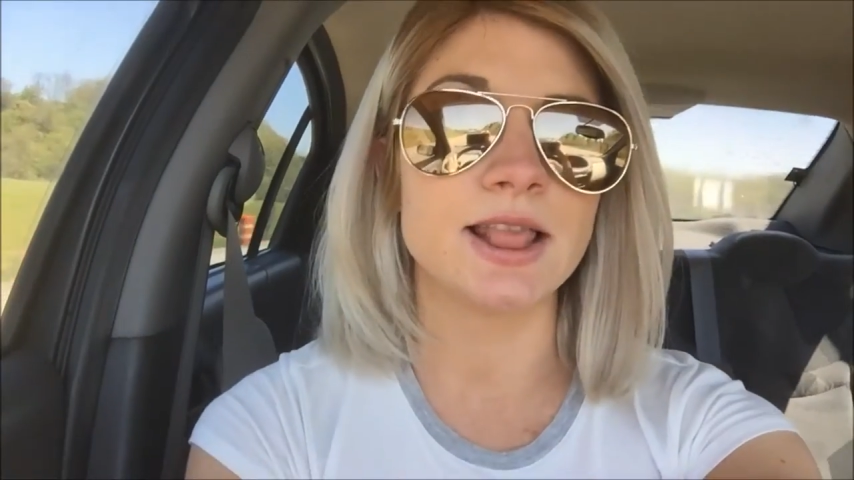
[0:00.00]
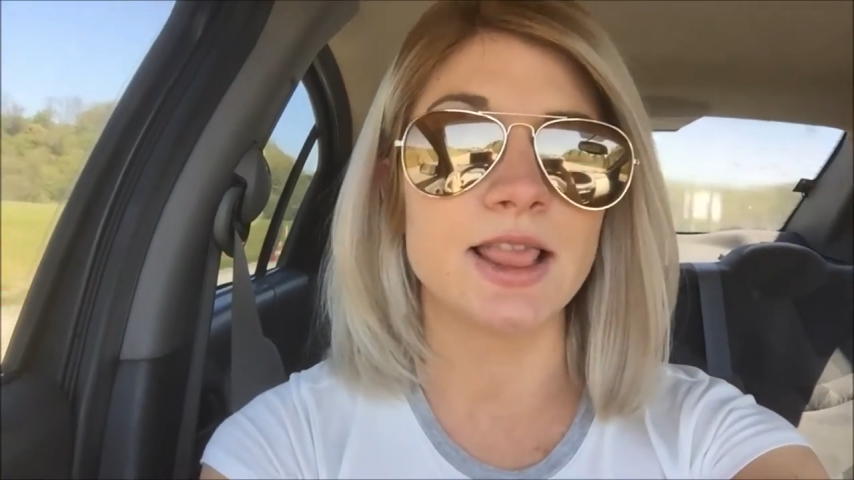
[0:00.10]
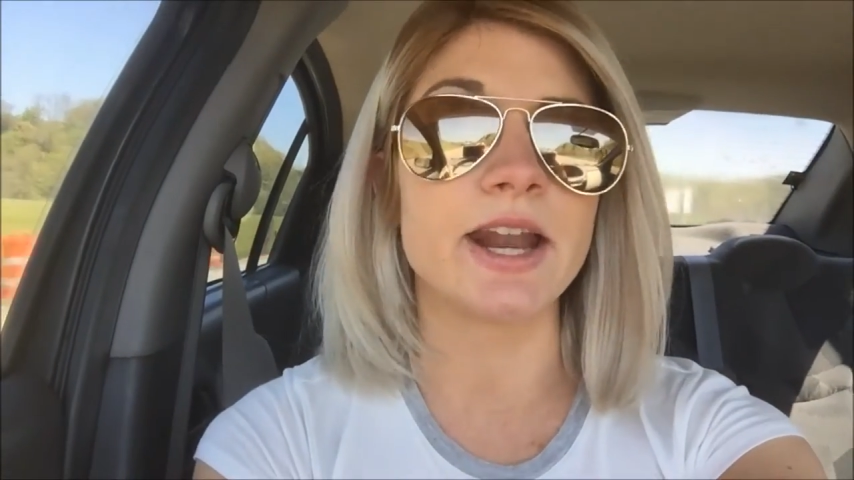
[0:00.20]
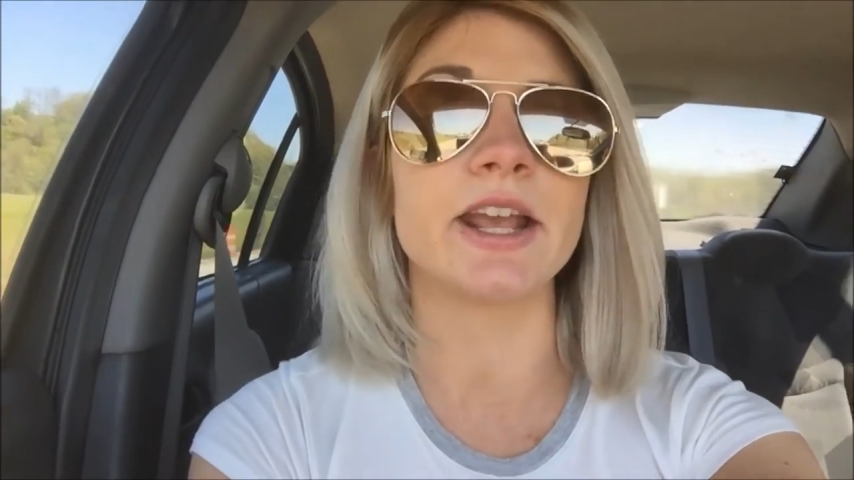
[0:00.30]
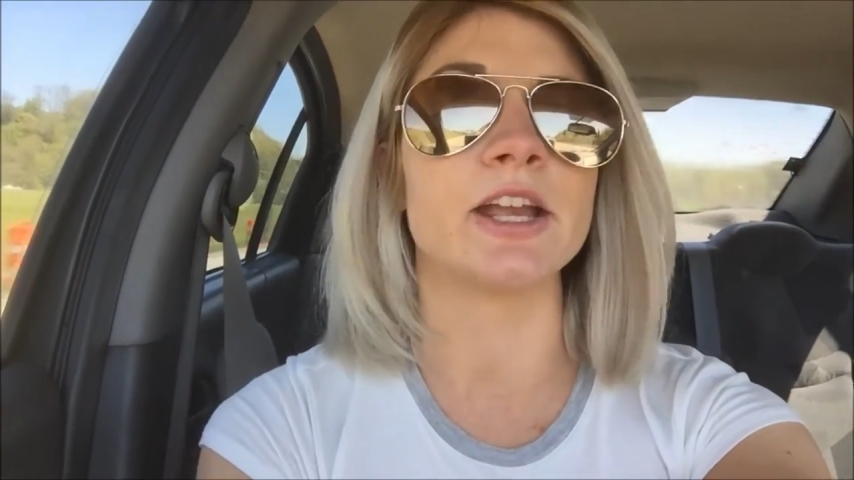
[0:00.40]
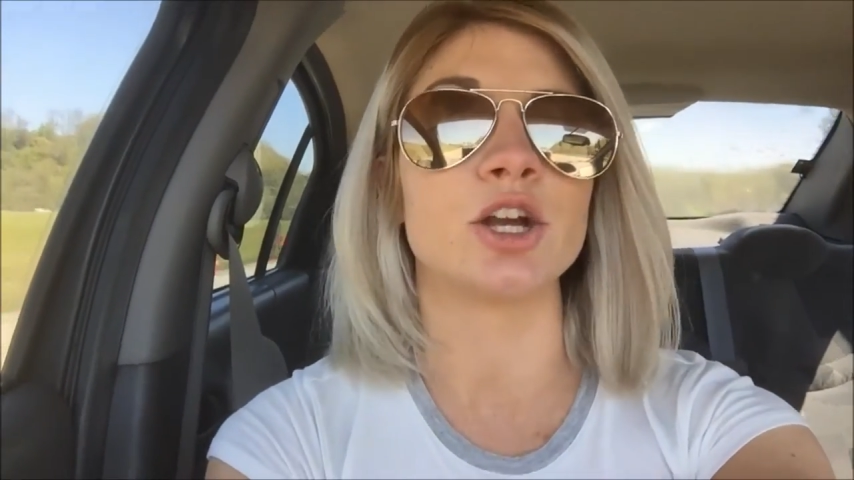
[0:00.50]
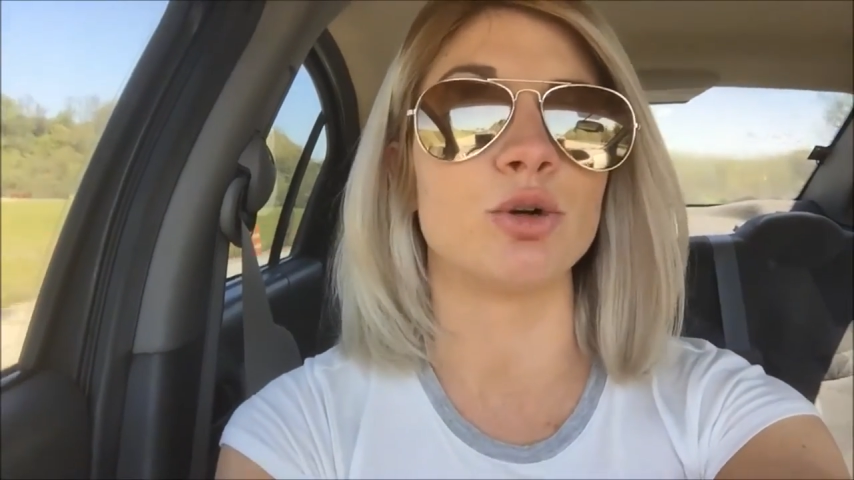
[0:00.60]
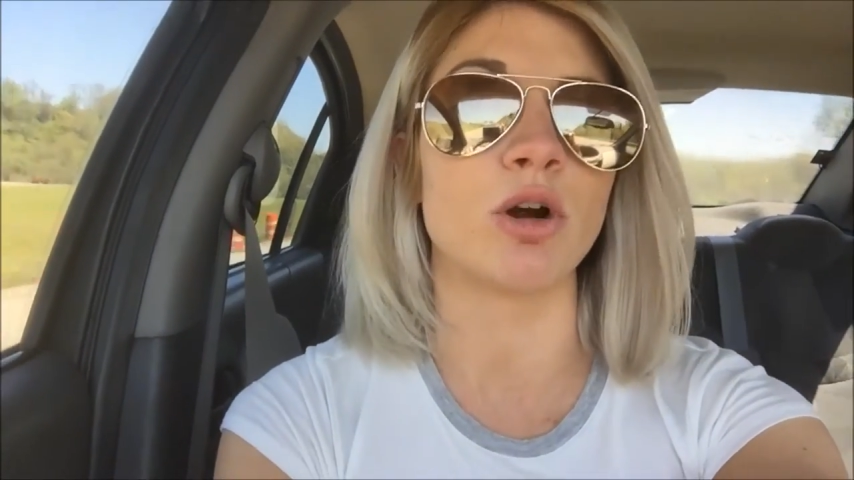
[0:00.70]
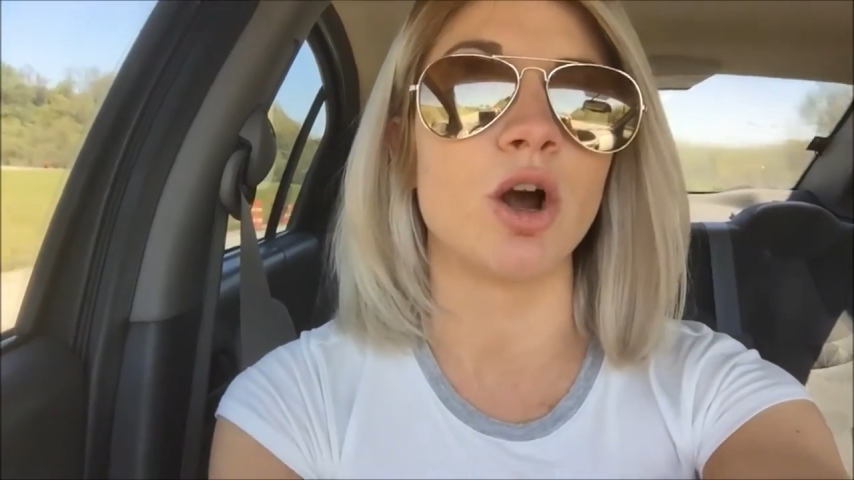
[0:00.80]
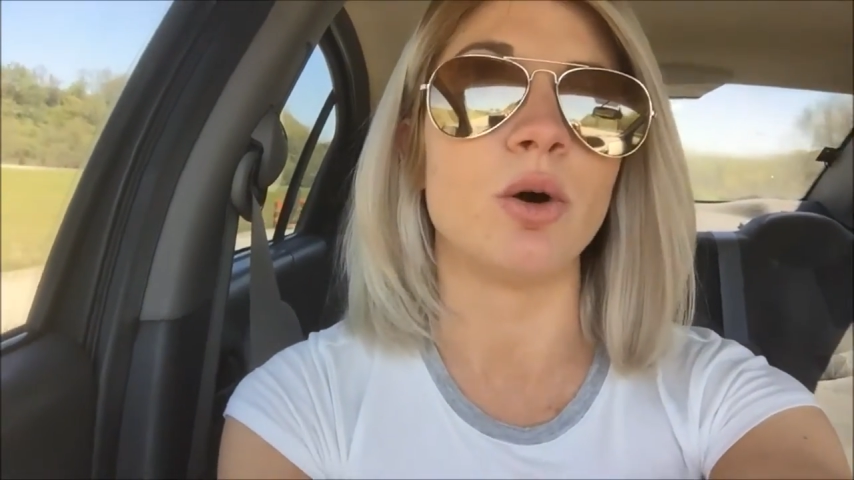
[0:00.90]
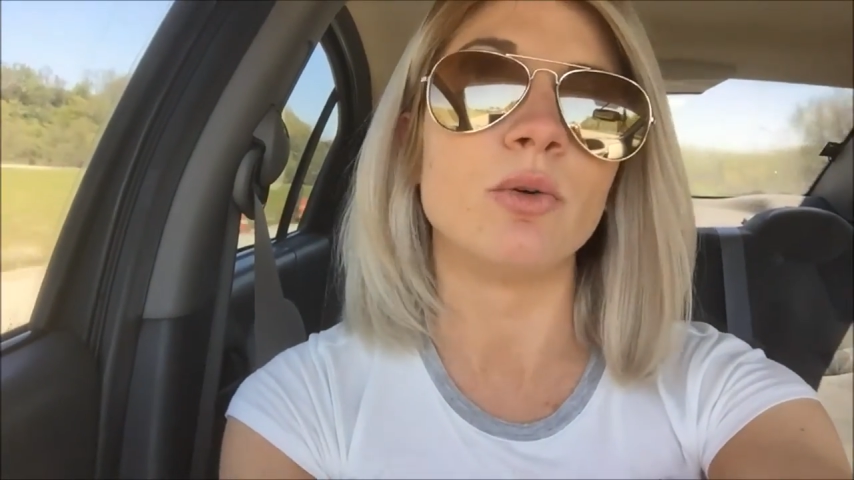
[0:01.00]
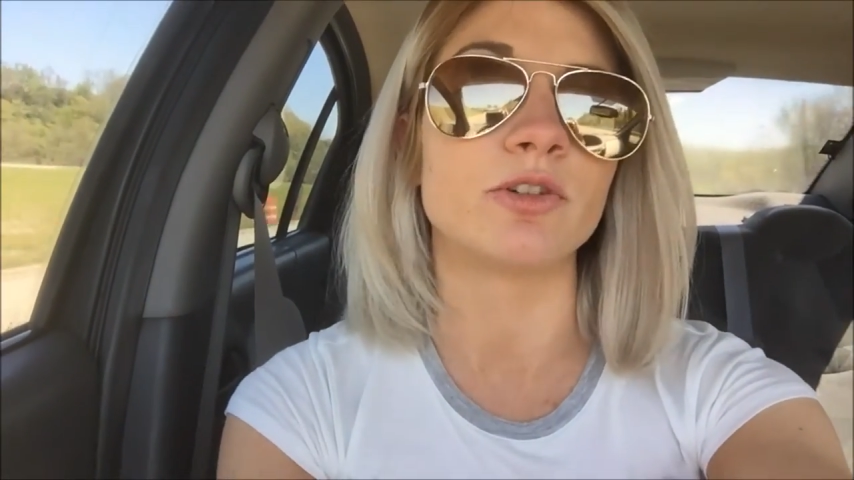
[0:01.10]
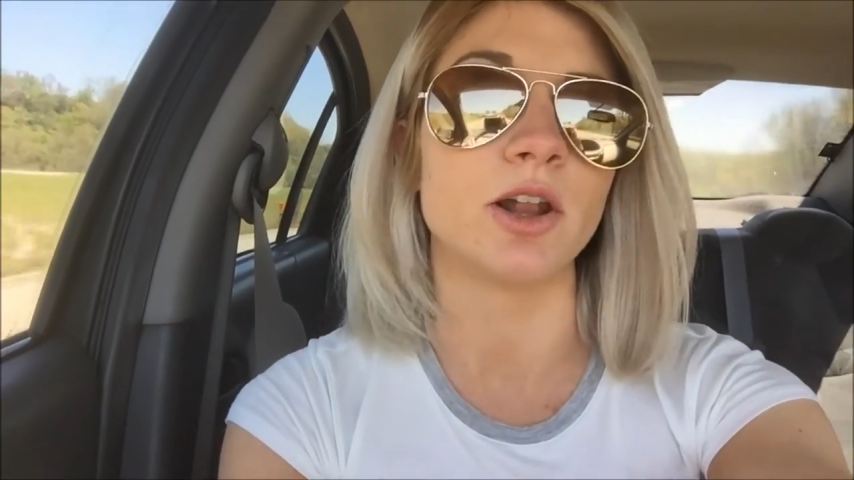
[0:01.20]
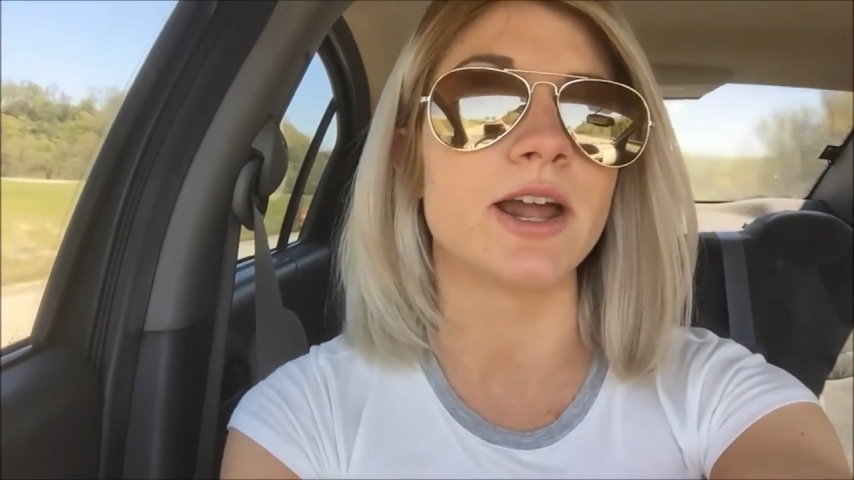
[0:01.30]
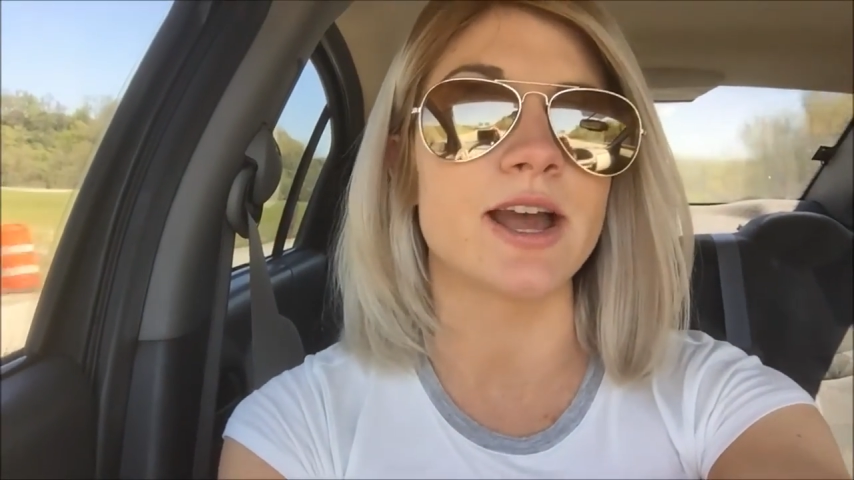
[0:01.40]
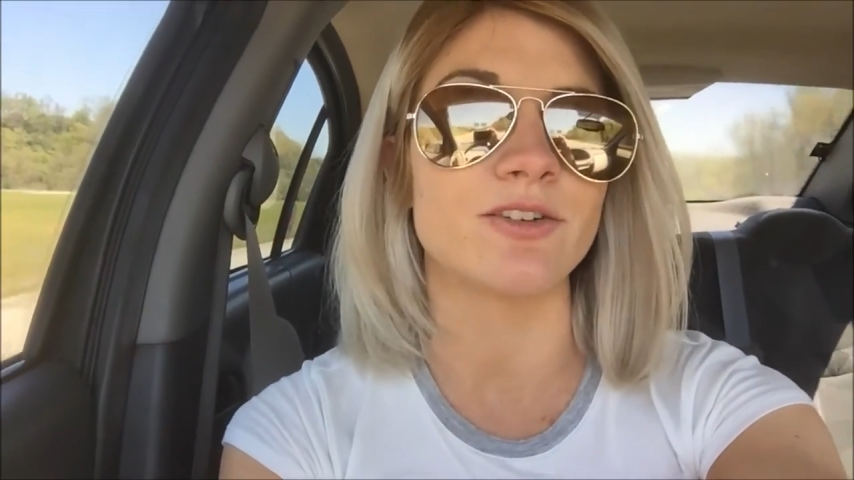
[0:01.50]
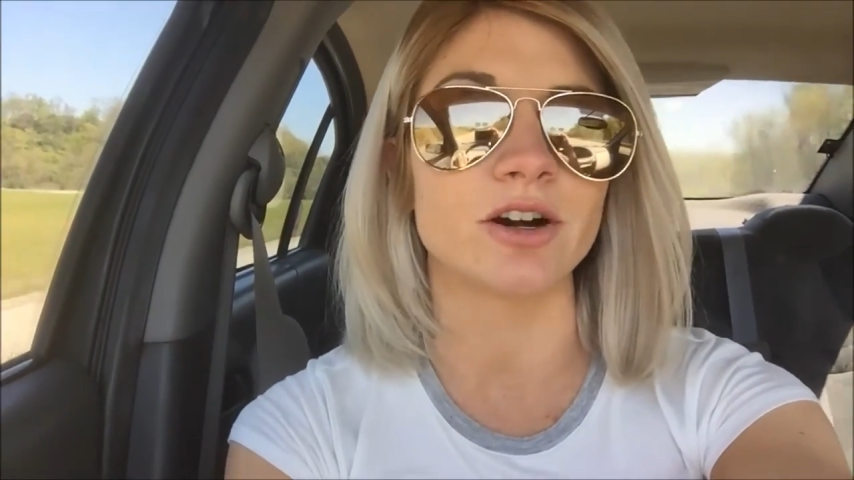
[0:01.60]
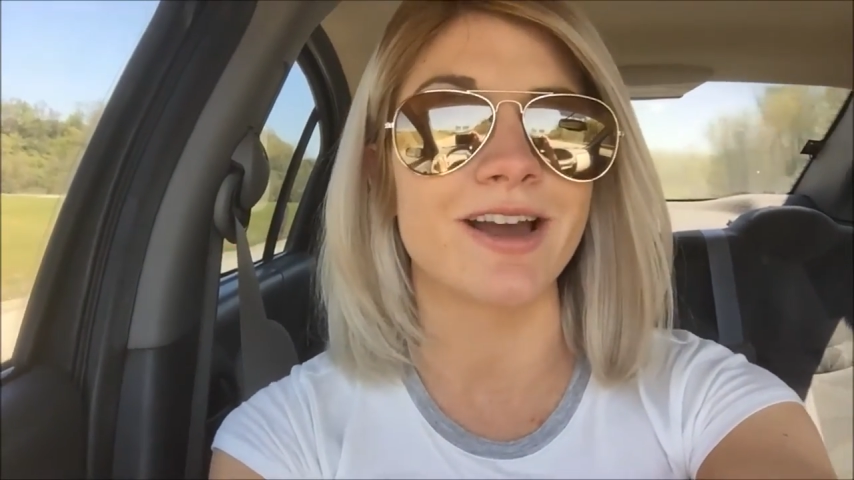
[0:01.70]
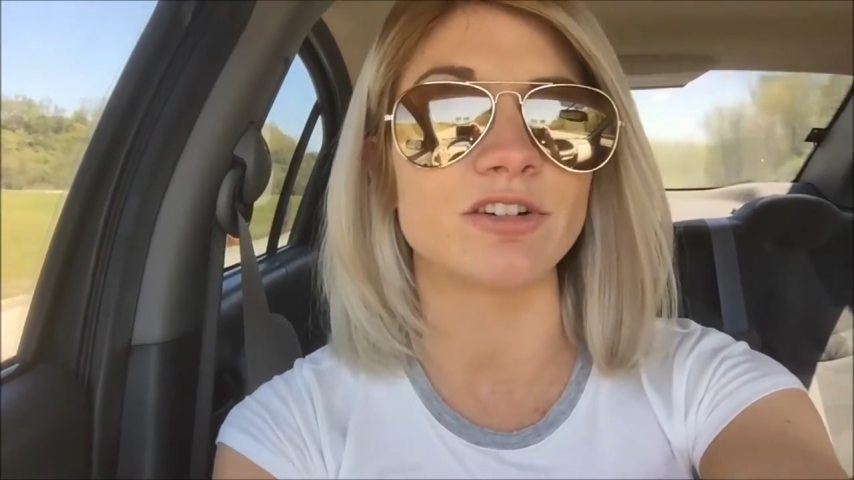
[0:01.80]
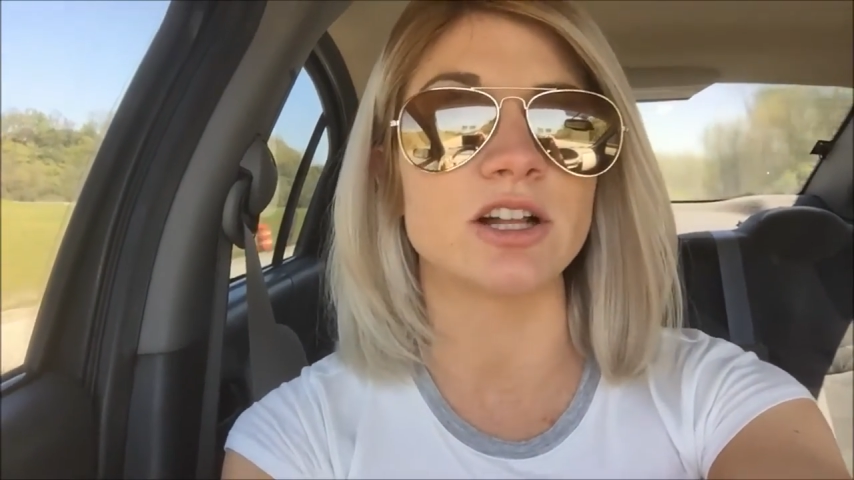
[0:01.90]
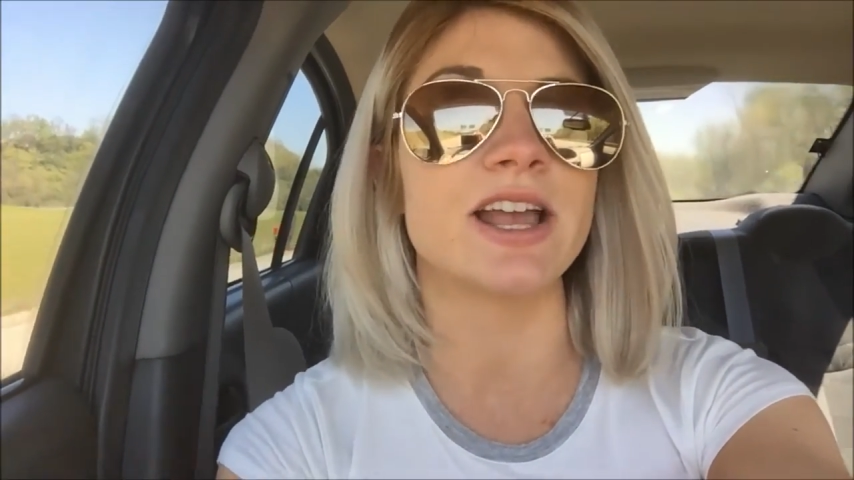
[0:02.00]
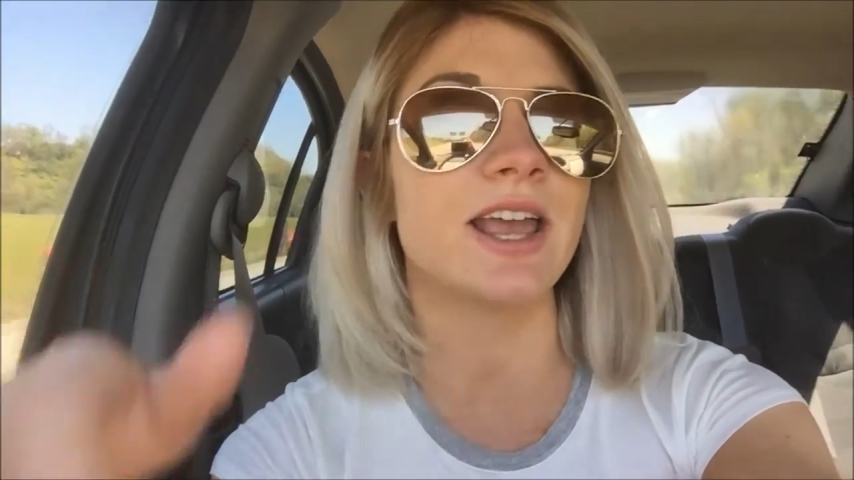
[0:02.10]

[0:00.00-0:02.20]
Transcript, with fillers: letting it grow for like ever and ever.